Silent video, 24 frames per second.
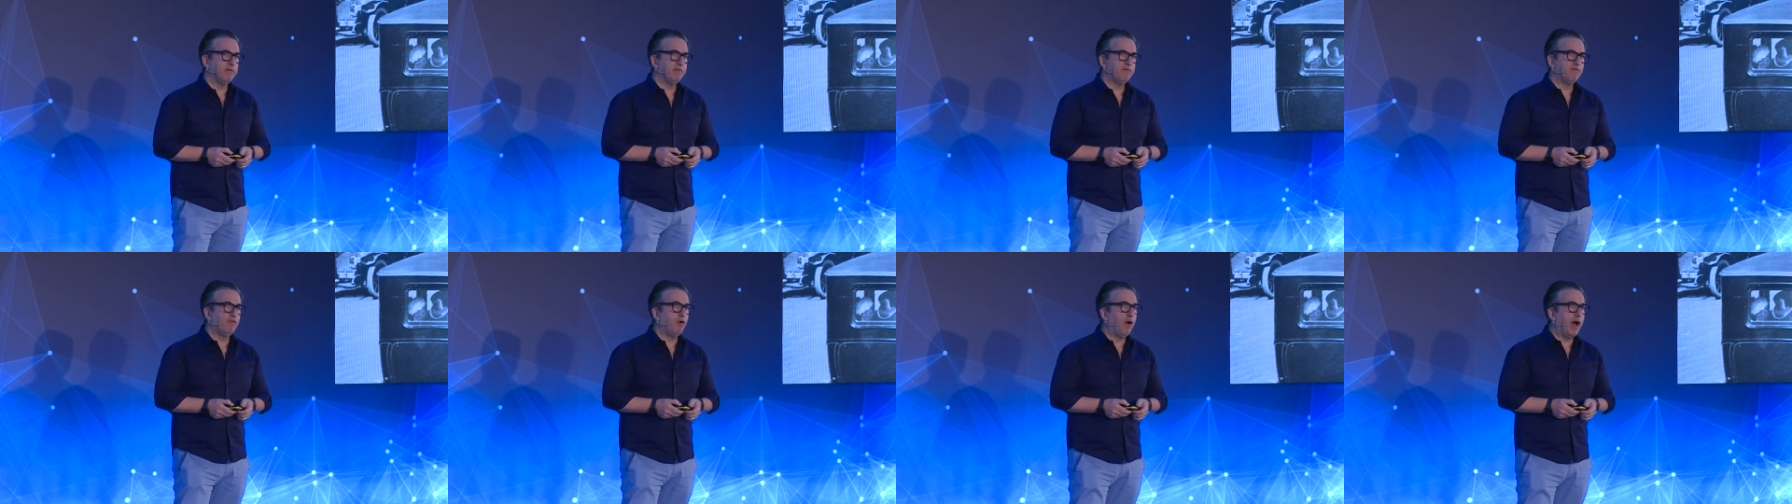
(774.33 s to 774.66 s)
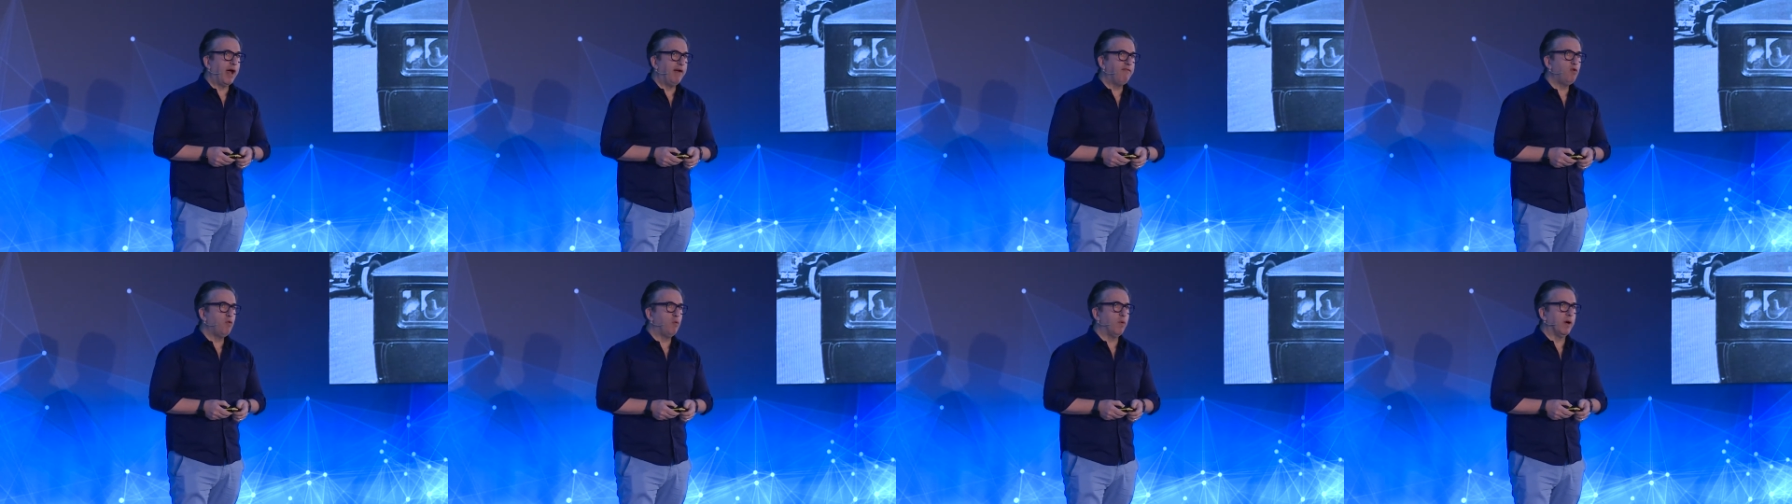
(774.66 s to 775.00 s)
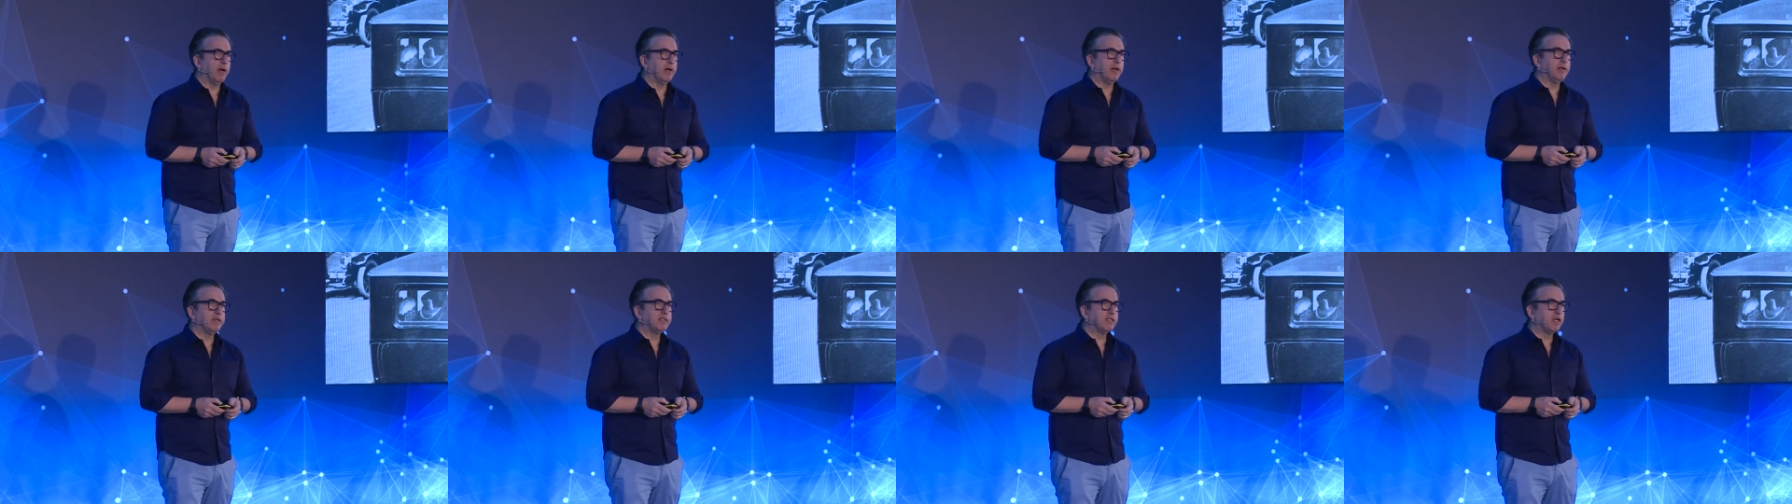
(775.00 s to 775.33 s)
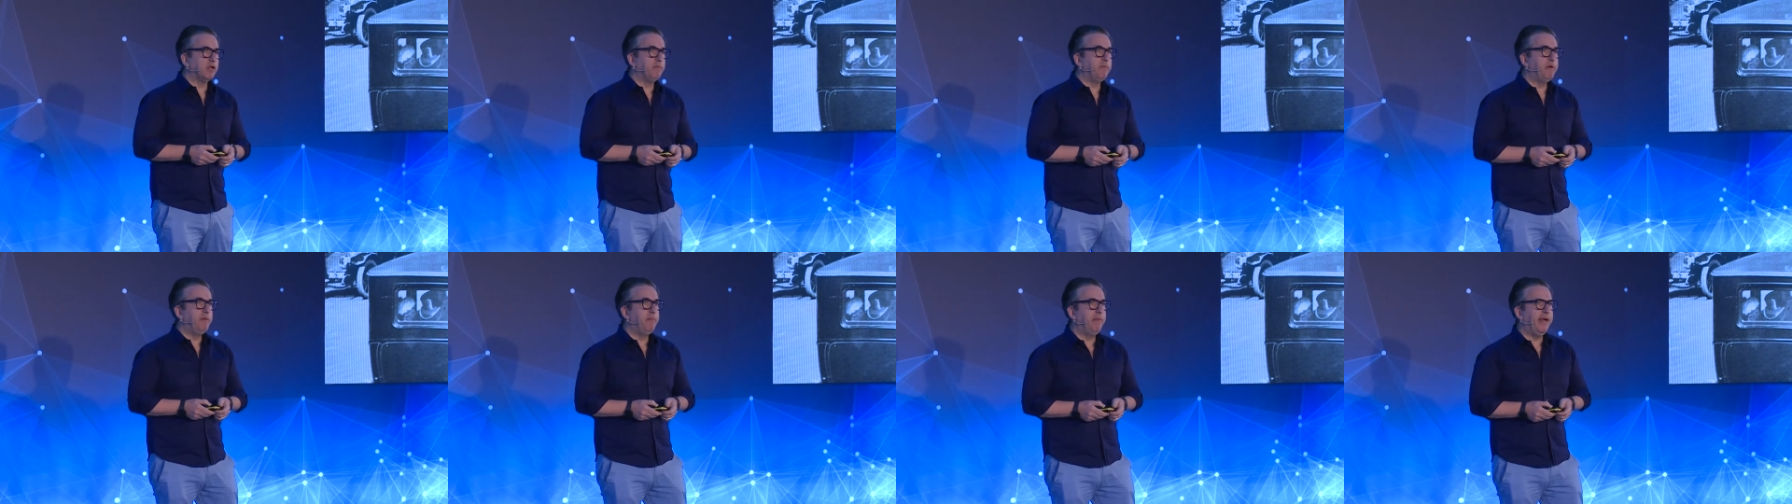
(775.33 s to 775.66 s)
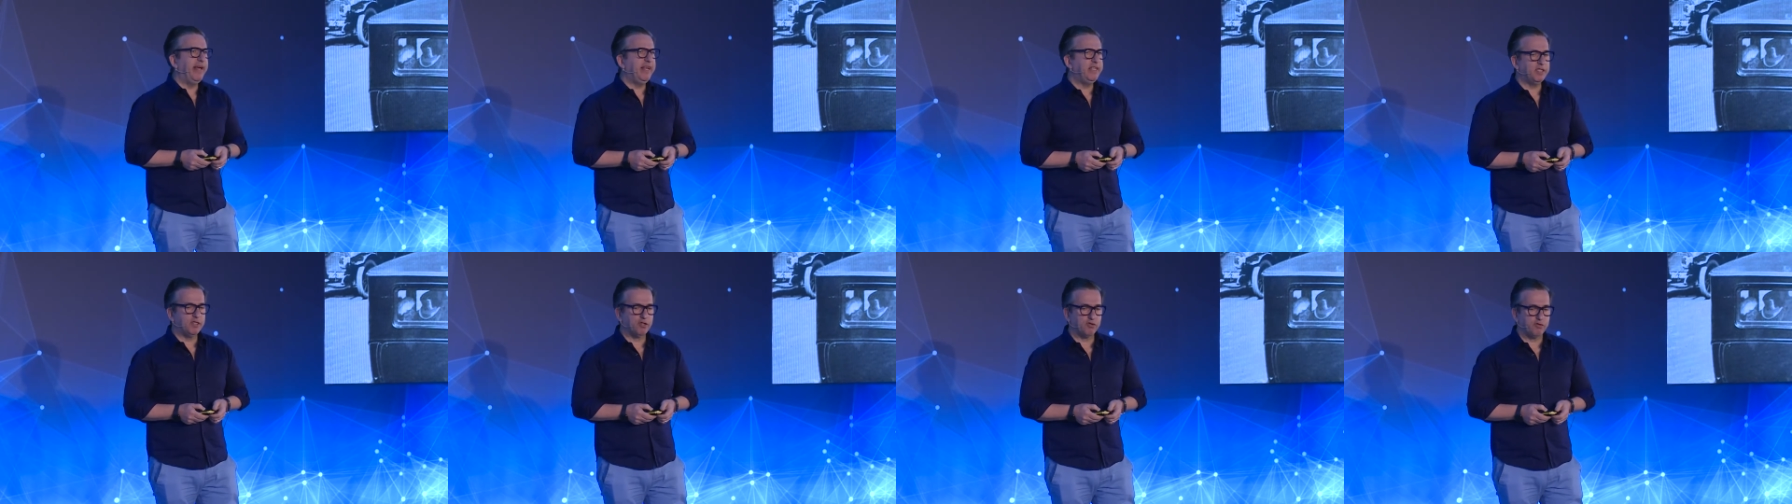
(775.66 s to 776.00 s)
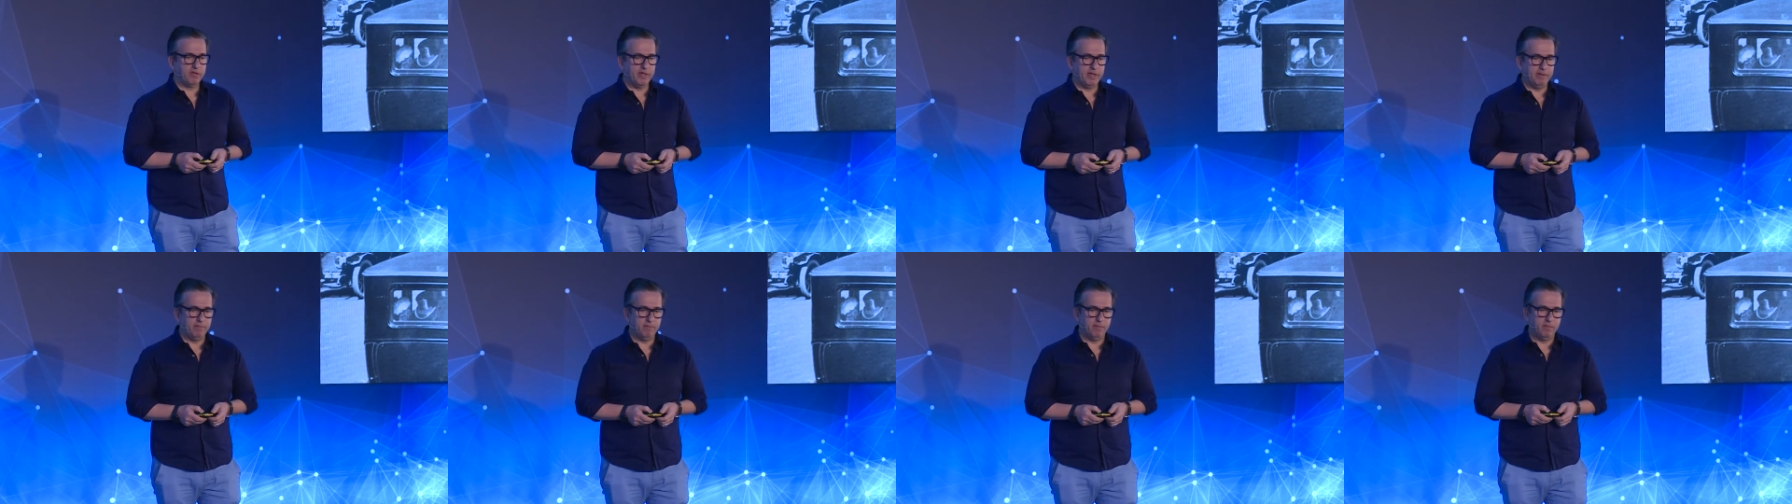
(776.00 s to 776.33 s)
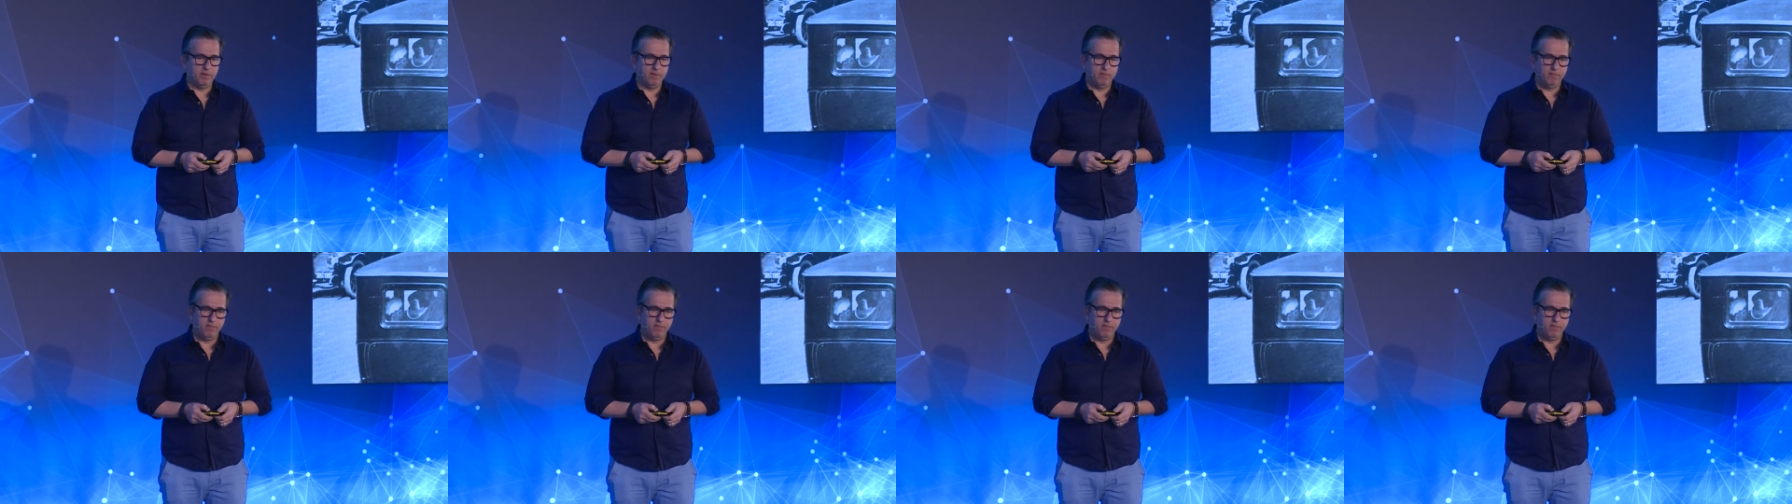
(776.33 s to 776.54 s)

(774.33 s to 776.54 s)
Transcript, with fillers: for everyone. It's going to be mainstream.